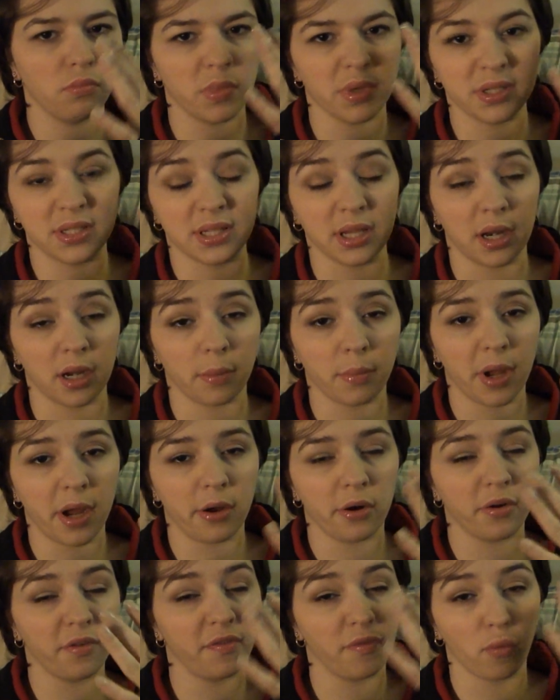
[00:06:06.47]
a setting
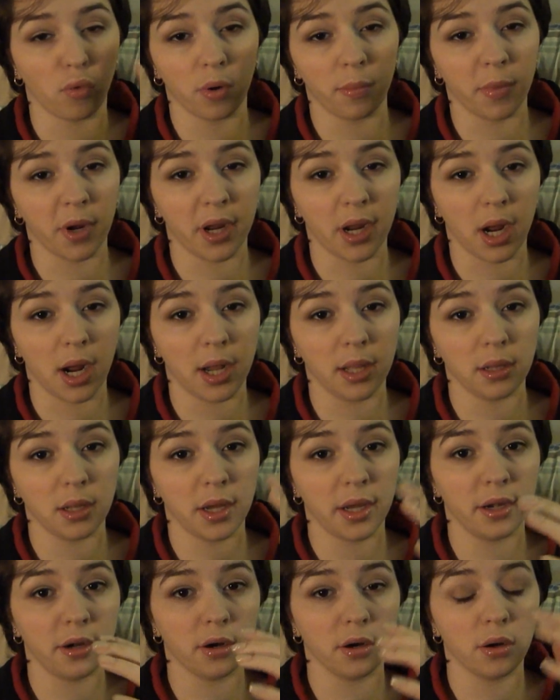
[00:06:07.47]
powder for my
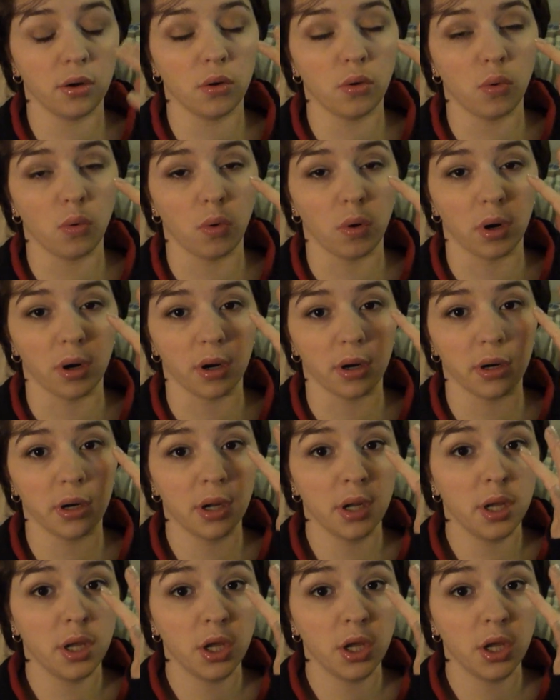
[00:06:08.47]
eyeliner or